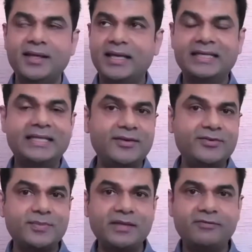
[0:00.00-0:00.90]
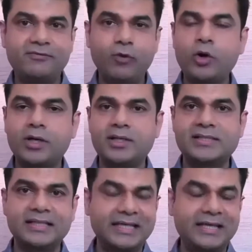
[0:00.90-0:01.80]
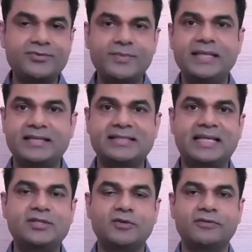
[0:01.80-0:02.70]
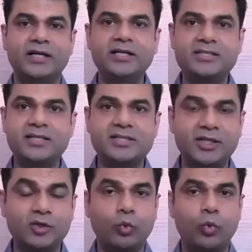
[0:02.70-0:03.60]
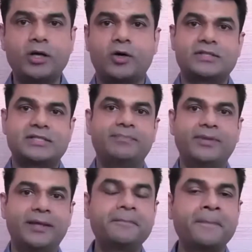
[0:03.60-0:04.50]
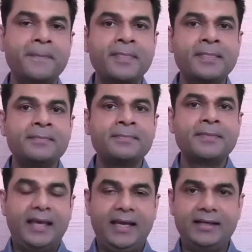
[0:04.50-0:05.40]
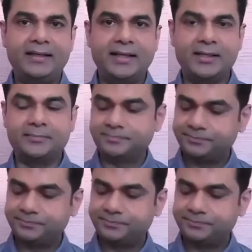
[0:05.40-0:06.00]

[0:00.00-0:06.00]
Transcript: It gives me focus. It gives me that sense of urgency to work on something. And I